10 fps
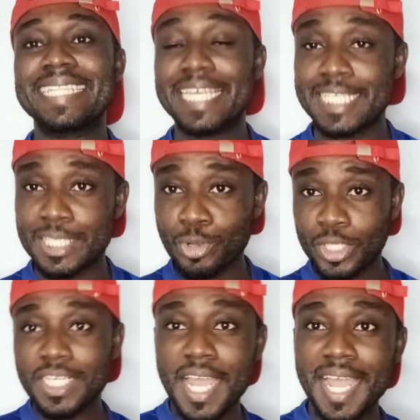the
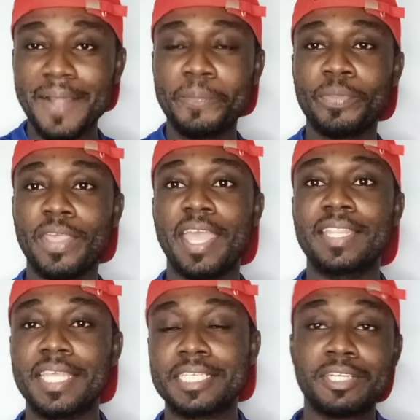soldier
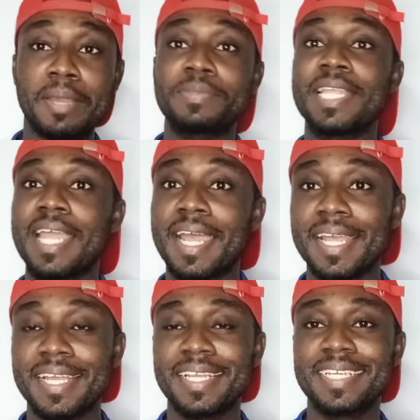and the scrap dealer.